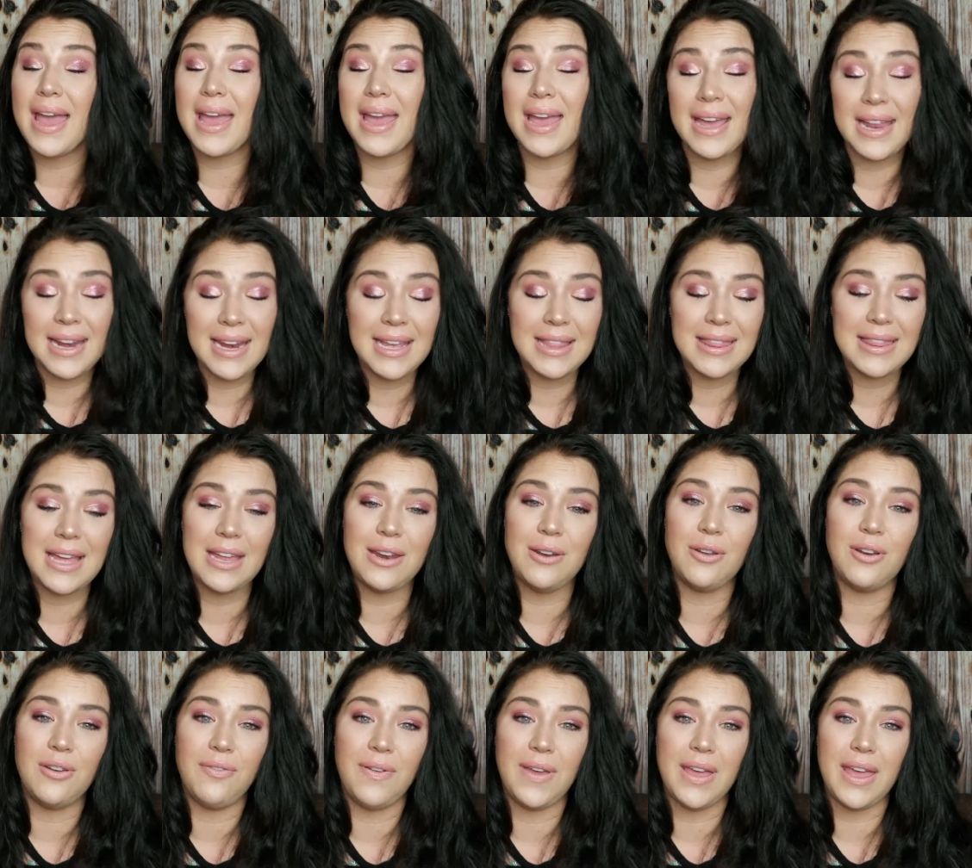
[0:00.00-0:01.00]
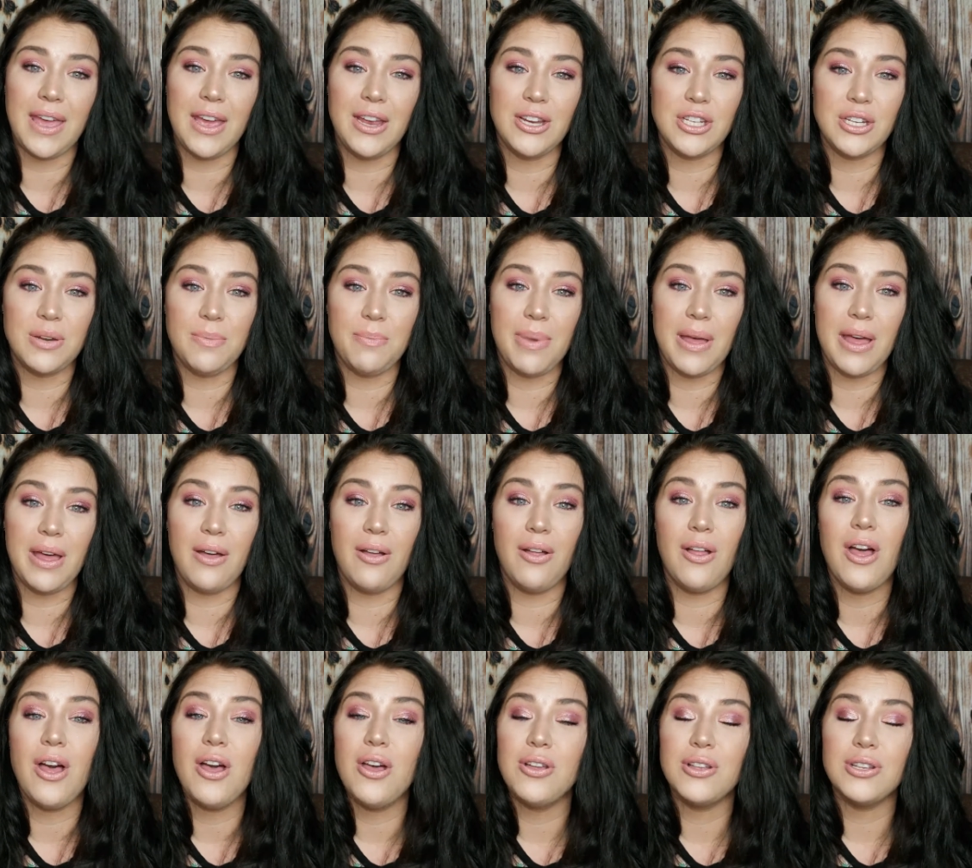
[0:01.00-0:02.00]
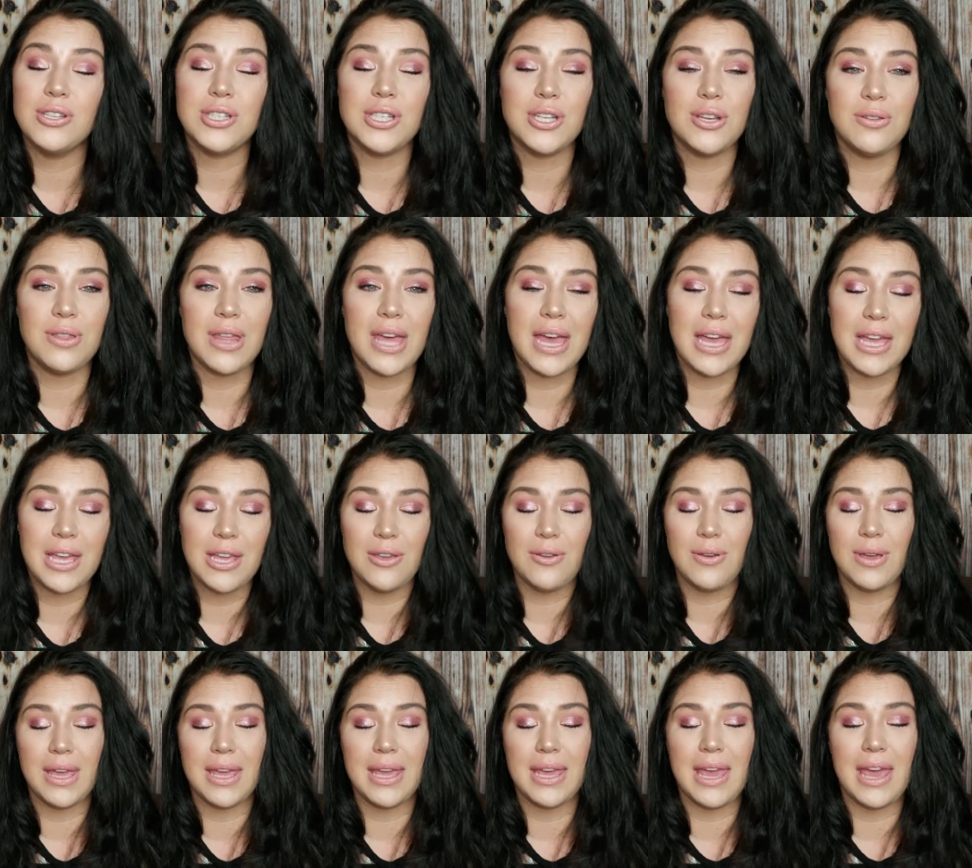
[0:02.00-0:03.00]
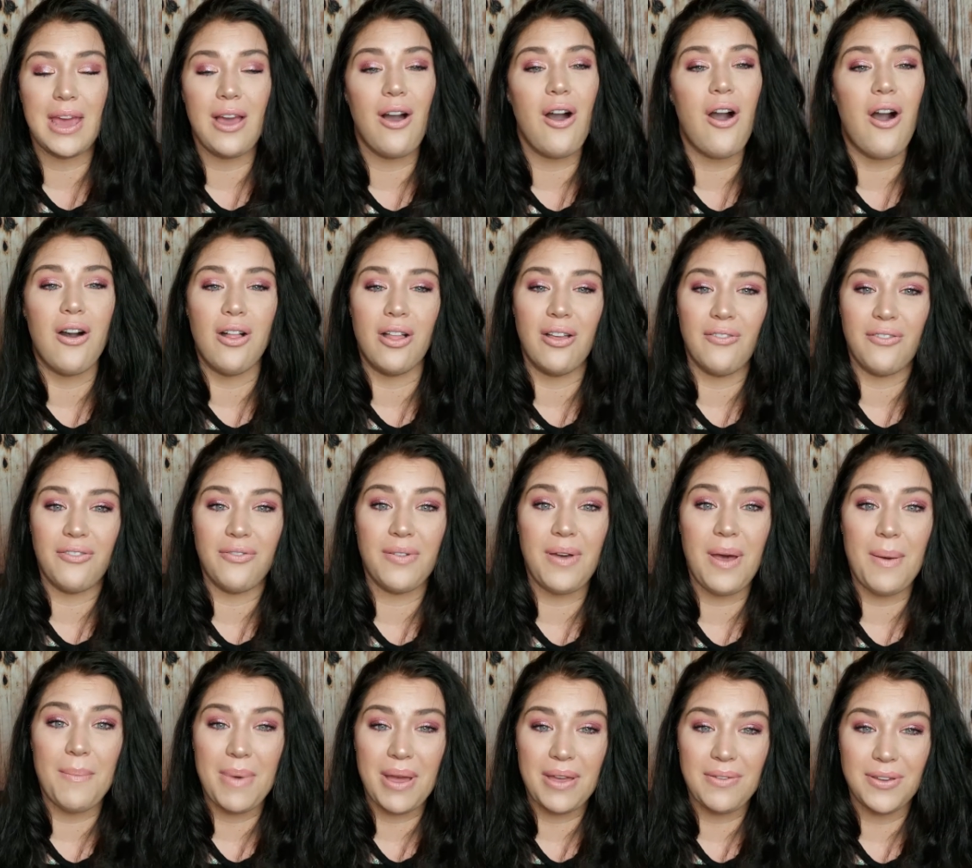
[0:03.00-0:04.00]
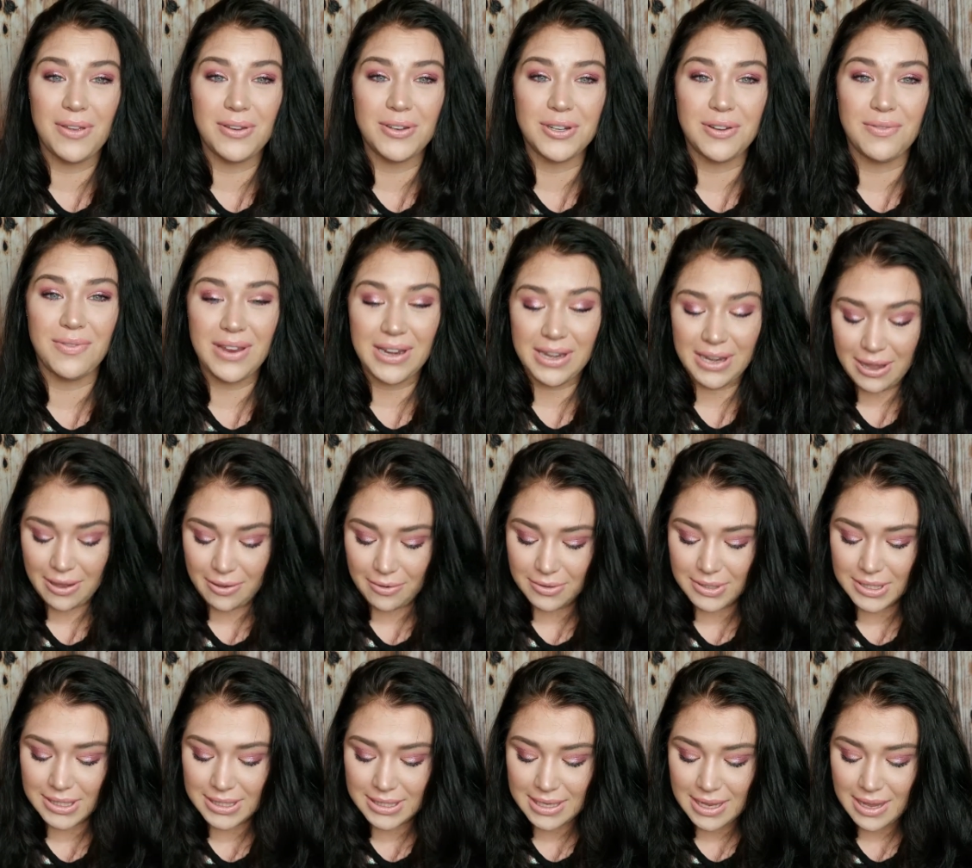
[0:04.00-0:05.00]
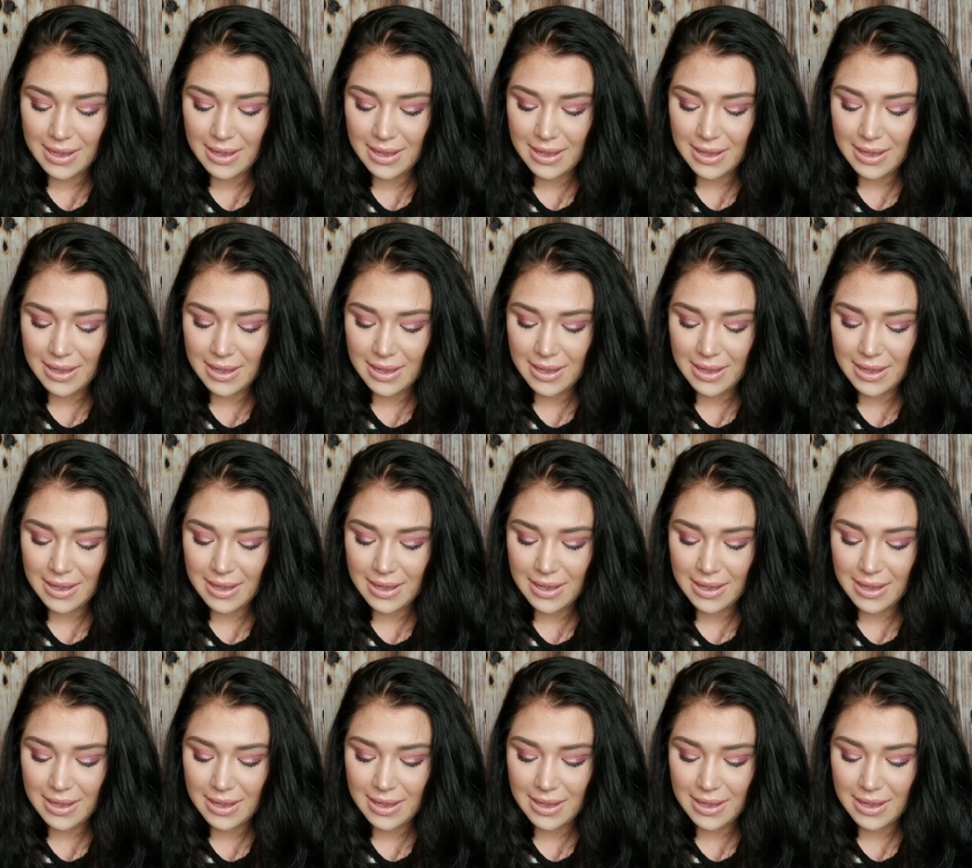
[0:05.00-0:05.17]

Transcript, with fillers: and hit that notification bell so that you can get all of my future videos.